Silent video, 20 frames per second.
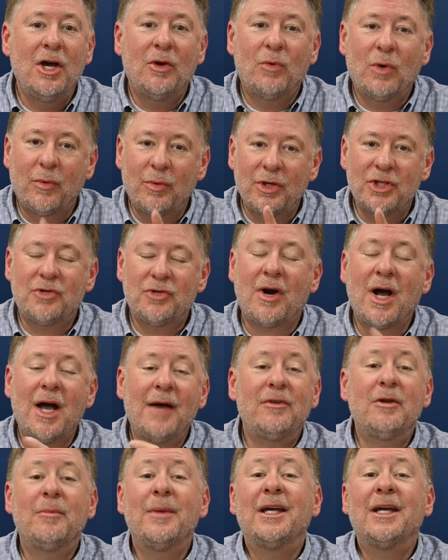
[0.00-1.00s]
where we
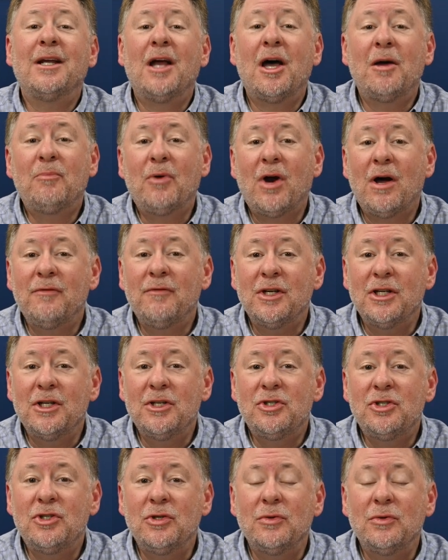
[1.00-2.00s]
strive to make nonprofit
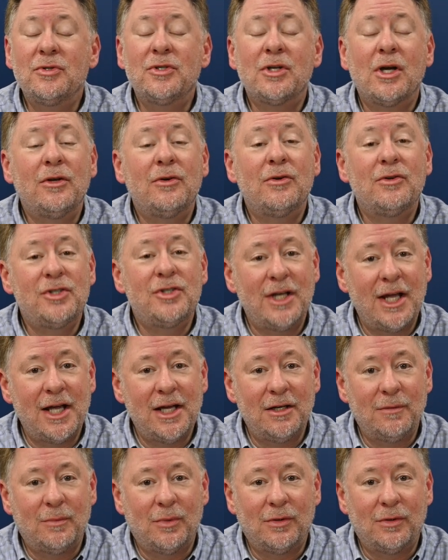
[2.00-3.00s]
issues
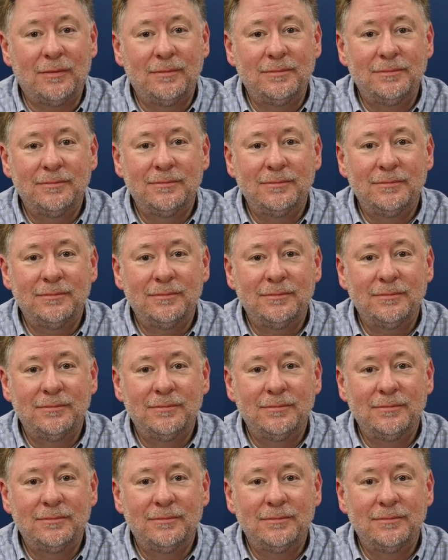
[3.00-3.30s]
understandable.